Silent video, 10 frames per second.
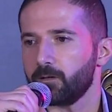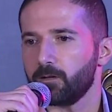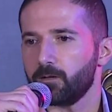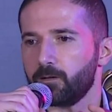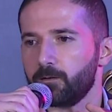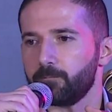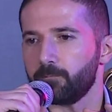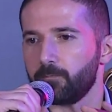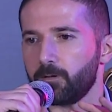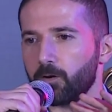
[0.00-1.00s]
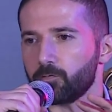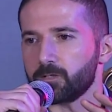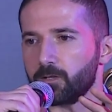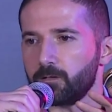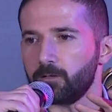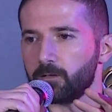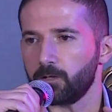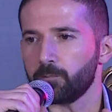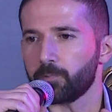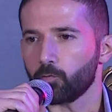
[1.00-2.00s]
I would say the number